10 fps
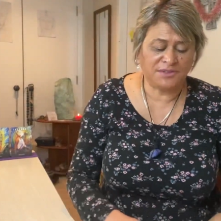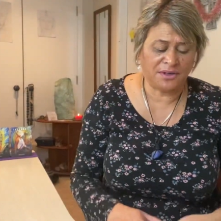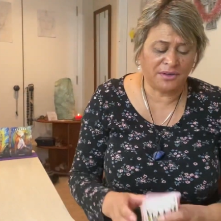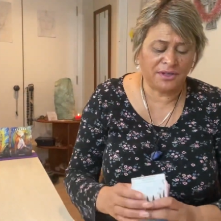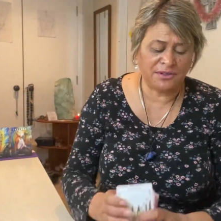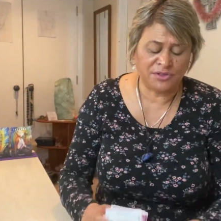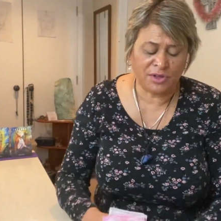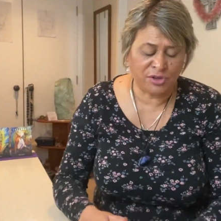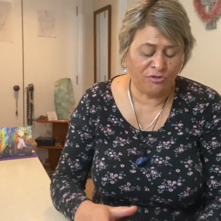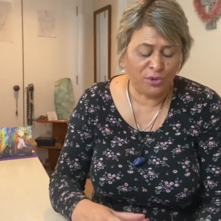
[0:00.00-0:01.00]
So it's
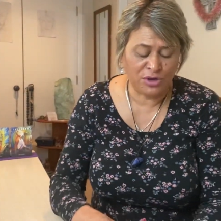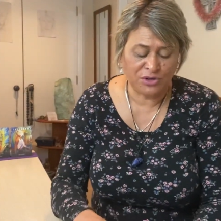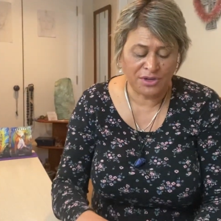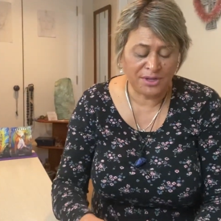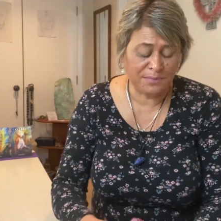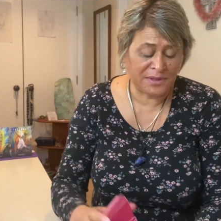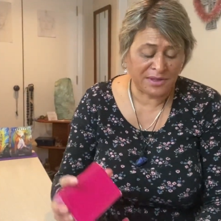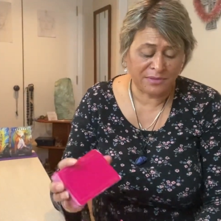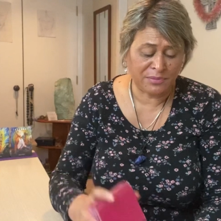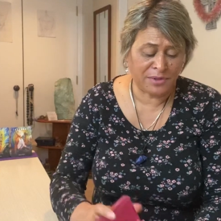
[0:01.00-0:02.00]
like you've worked on it, but
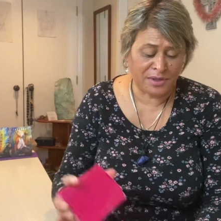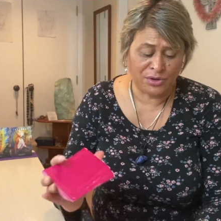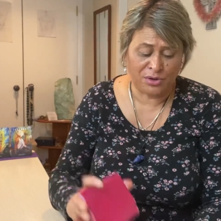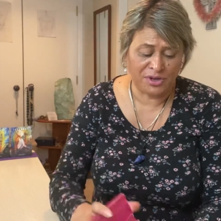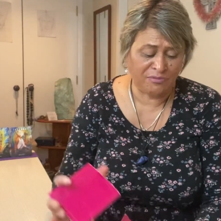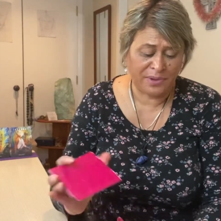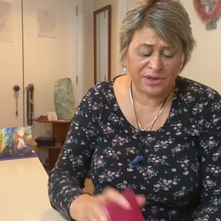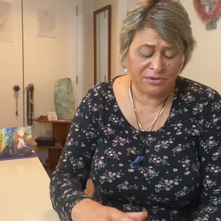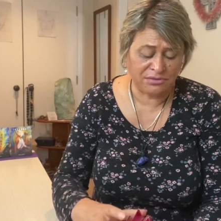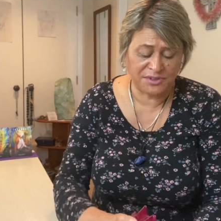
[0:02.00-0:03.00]
the Knight of
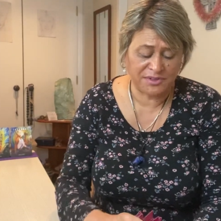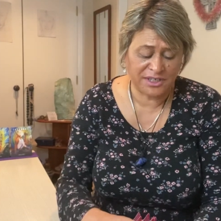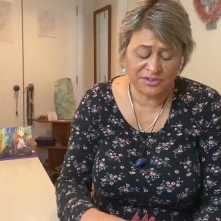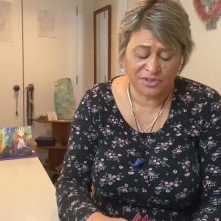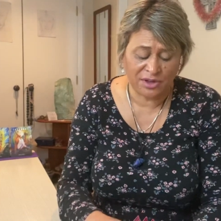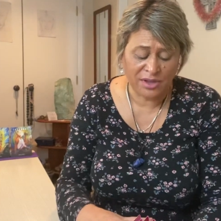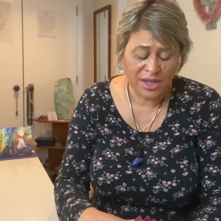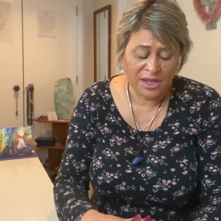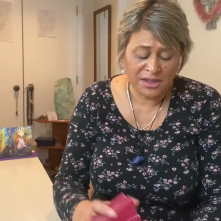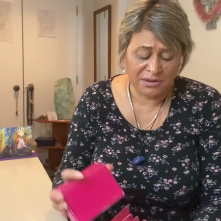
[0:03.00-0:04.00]
Pentacles is there. So
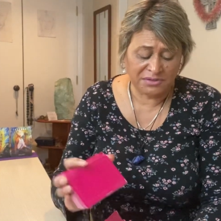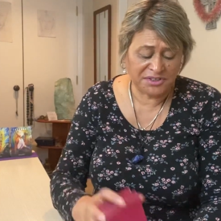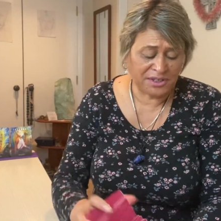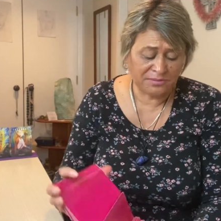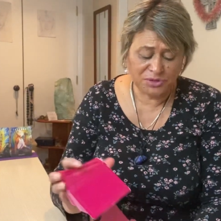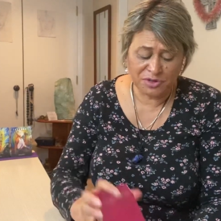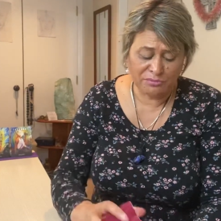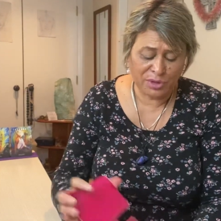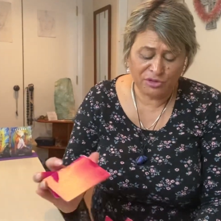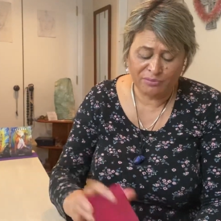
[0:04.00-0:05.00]
there is some sort of
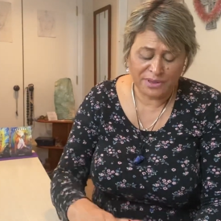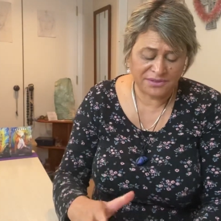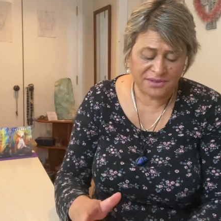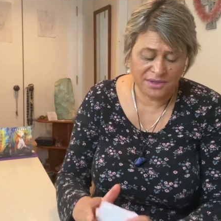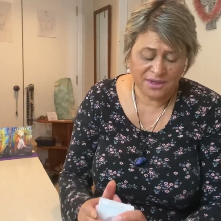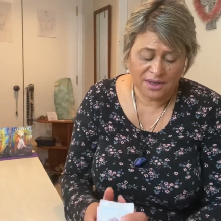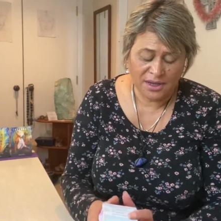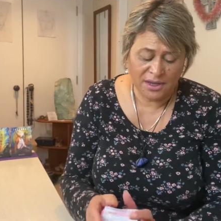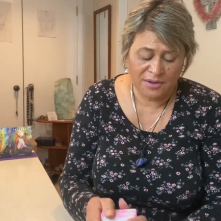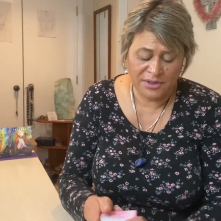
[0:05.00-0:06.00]
movement
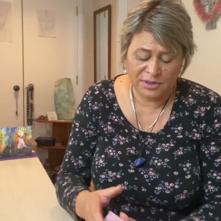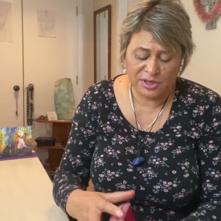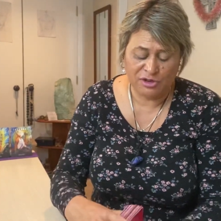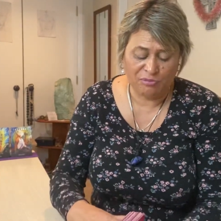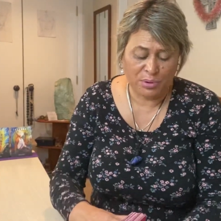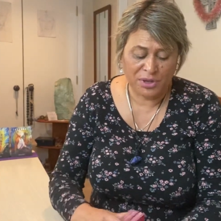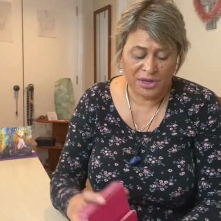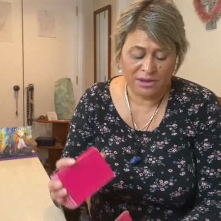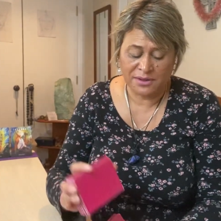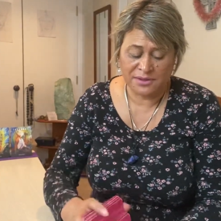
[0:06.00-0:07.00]
there that you've put
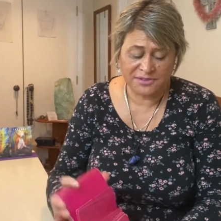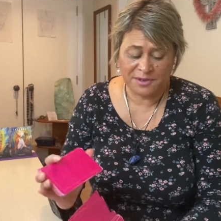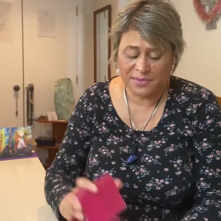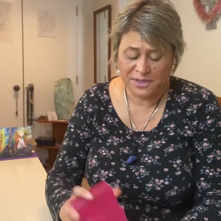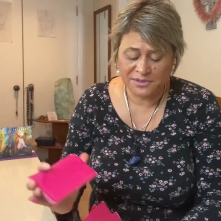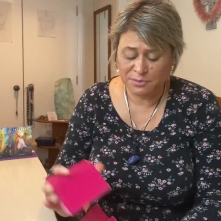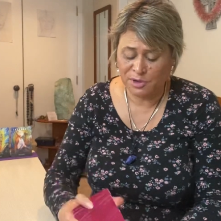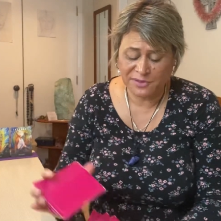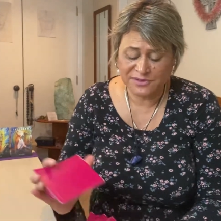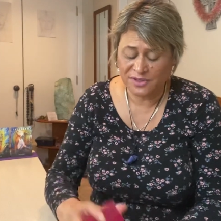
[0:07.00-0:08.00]
out, and there's something that's
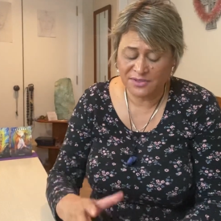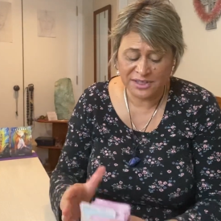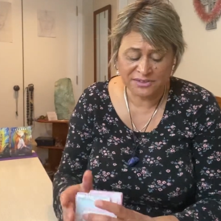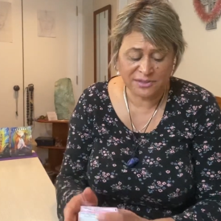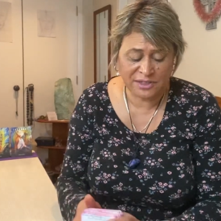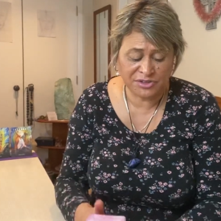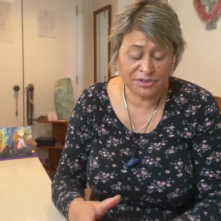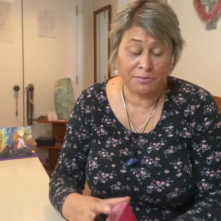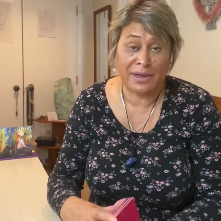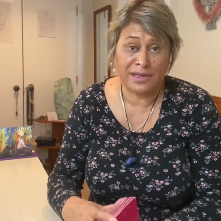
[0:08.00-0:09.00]
moving. So that's
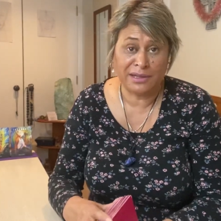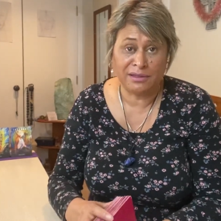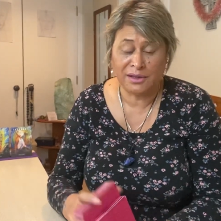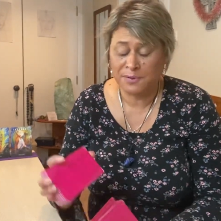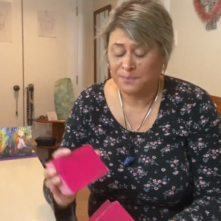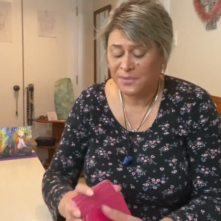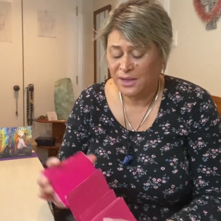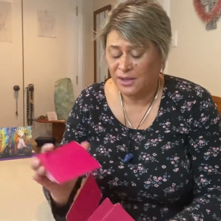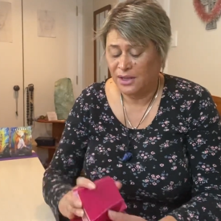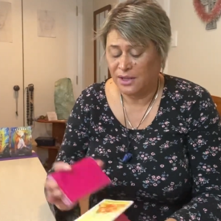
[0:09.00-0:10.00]
the main thing.
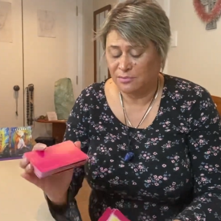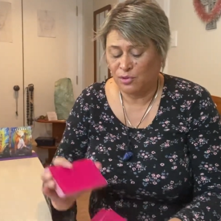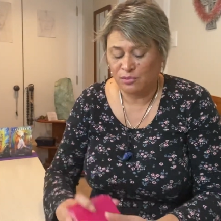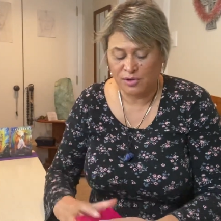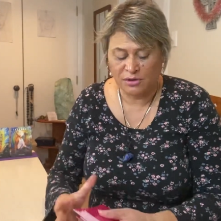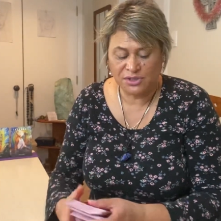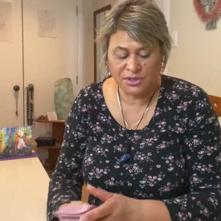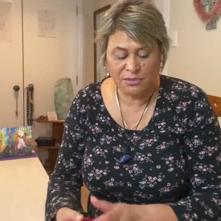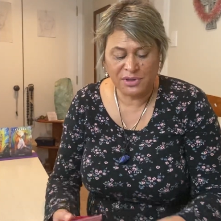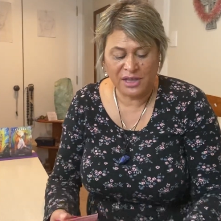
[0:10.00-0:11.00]
Oh gosh, and
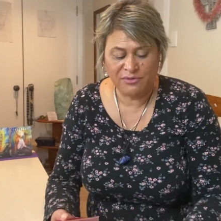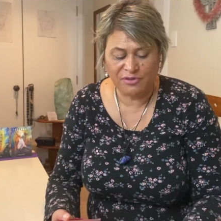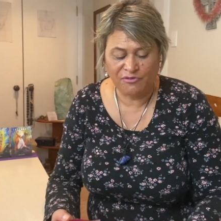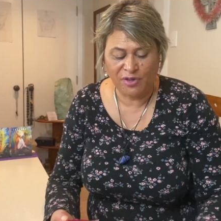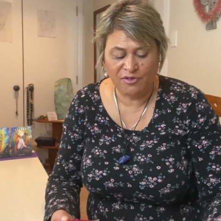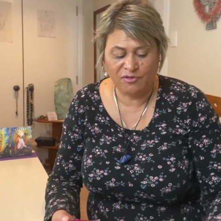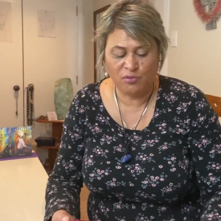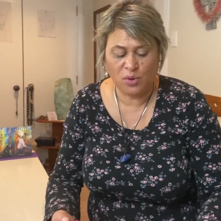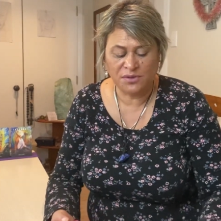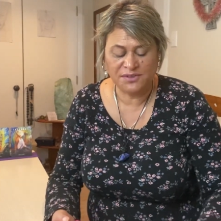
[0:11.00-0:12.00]
then we have the Five of
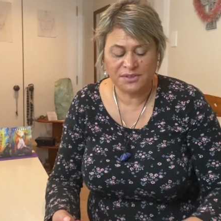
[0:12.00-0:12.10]
Wands.